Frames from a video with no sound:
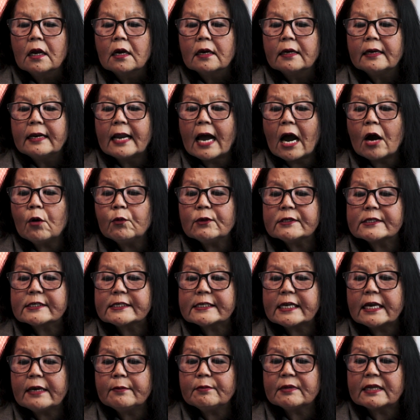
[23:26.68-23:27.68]
Now it
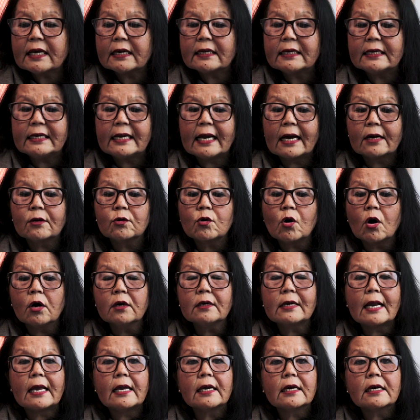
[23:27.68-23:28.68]
seemed that he had
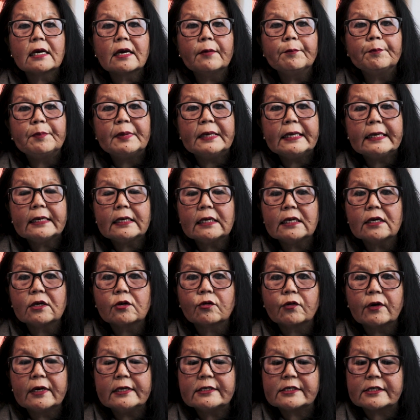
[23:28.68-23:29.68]
gone completely
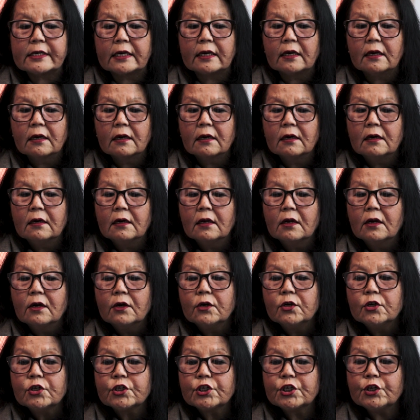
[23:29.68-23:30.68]
crazy.
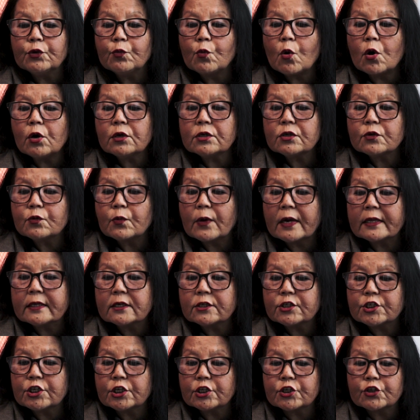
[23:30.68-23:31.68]
She wondered whether
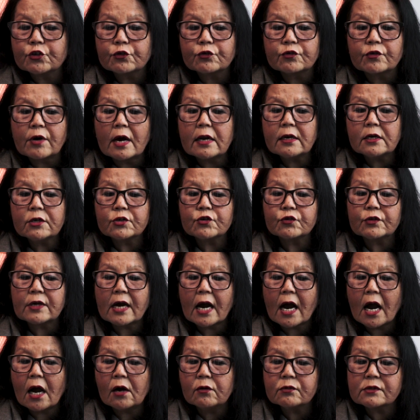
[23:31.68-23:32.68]
she should run into the
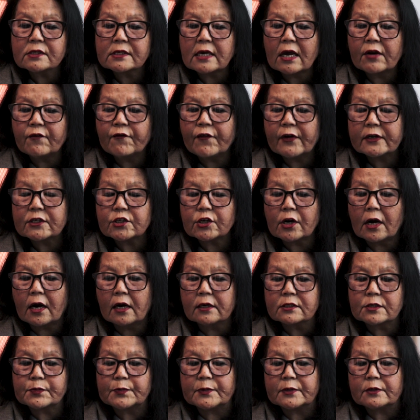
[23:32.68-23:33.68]
house and fetch her
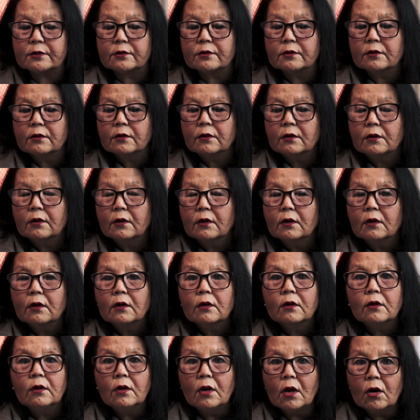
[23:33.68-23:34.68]
husband.
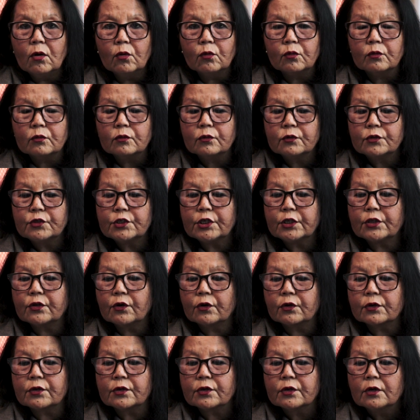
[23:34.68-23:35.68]
"No," she
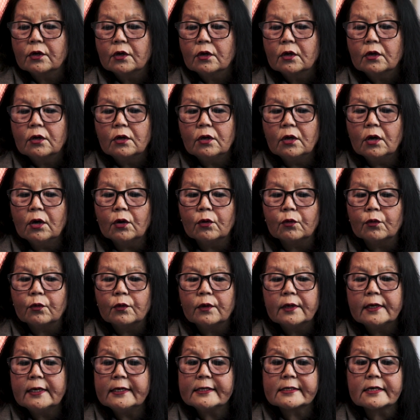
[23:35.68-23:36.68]
thought. "No,
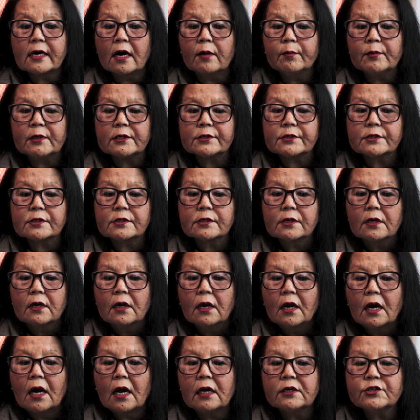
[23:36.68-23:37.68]
he's harmless.
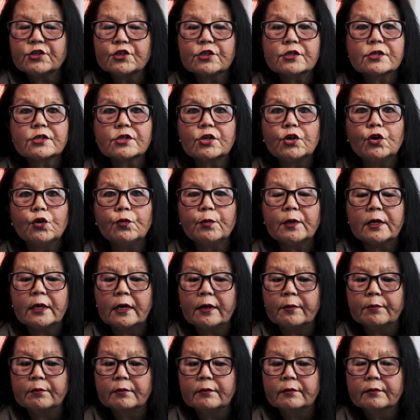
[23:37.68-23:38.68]
I'll just humor
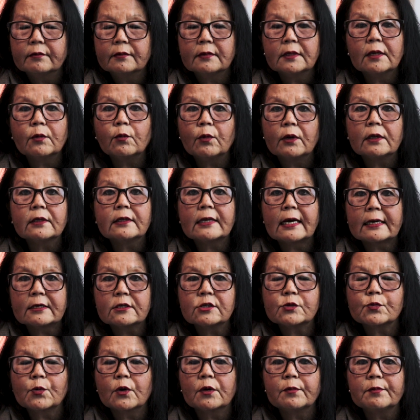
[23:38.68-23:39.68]
him." Well, that
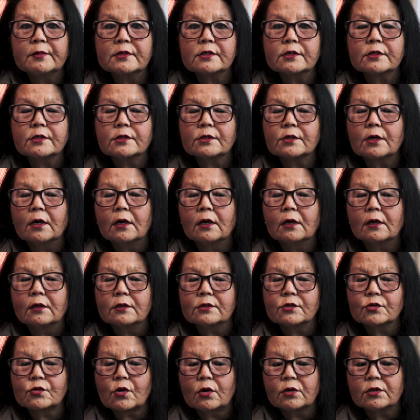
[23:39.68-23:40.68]
is what Mrs.
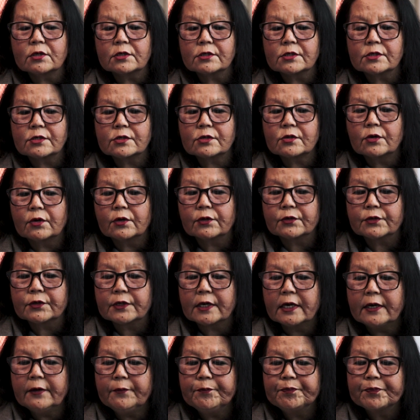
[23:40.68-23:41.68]
Saunders thought,
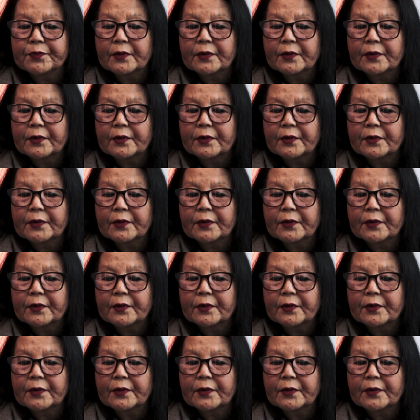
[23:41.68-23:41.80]
okay?